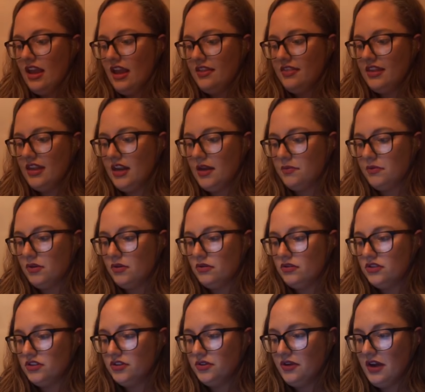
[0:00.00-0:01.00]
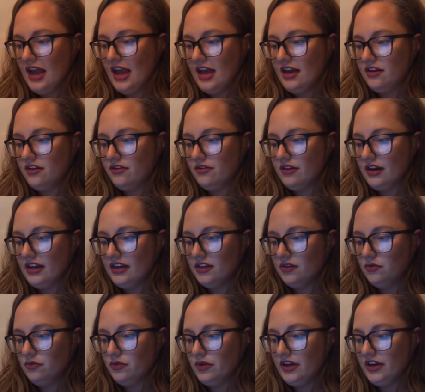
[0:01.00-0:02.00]
And then I'm going to add a
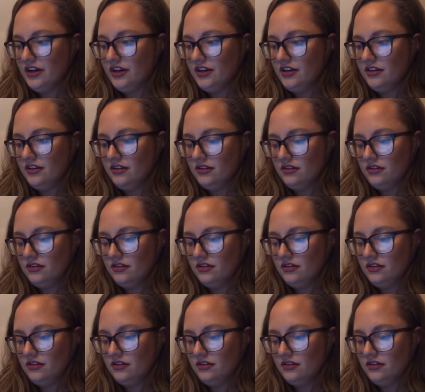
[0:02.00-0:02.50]
random winner.